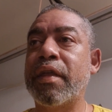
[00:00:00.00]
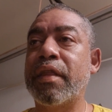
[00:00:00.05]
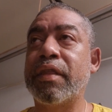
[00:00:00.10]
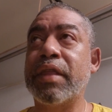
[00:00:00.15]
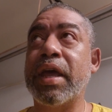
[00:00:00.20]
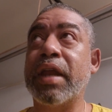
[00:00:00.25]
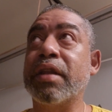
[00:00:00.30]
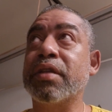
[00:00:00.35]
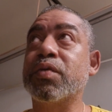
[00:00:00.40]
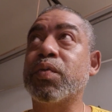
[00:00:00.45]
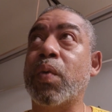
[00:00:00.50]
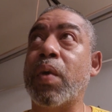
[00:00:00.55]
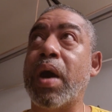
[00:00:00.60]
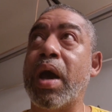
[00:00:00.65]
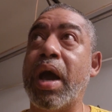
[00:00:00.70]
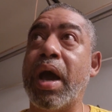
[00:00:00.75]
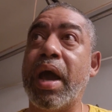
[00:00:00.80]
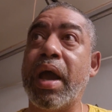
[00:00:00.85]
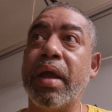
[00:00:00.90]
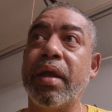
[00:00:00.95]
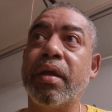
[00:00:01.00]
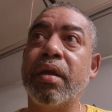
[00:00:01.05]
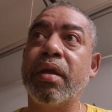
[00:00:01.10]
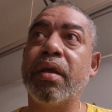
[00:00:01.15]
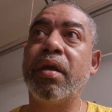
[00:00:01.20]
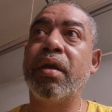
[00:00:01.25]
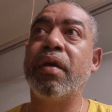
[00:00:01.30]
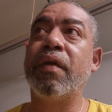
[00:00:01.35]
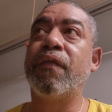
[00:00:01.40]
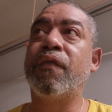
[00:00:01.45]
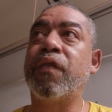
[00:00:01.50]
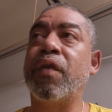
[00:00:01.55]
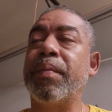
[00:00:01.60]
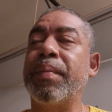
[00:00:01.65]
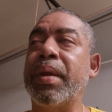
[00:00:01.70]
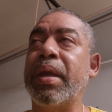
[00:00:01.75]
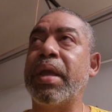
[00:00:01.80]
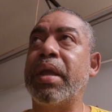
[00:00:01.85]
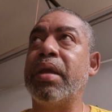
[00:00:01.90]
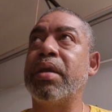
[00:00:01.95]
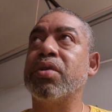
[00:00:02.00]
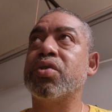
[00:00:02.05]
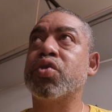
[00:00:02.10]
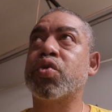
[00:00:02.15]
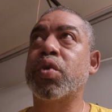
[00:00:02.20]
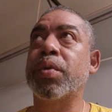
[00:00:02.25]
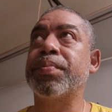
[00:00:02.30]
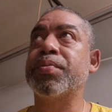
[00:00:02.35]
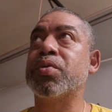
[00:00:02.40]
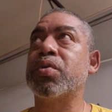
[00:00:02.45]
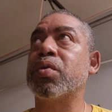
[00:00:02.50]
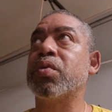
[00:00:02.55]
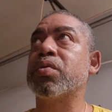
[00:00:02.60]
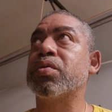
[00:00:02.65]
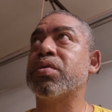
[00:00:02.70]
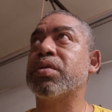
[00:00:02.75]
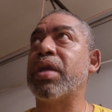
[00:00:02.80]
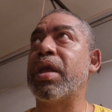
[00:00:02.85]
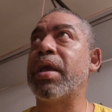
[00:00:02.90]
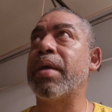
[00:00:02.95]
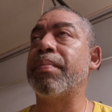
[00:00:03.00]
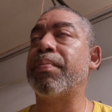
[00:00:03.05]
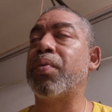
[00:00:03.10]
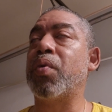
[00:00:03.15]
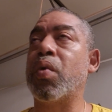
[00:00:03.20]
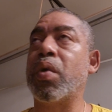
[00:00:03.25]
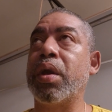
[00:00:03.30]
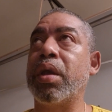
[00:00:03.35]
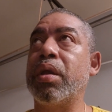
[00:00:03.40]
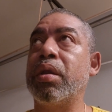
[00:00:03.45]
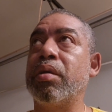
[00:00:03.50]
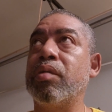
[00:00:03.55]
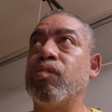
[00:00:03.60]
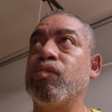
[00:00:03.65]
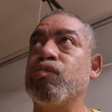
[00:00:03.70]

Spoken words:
That is why, from a scriptural standpoint,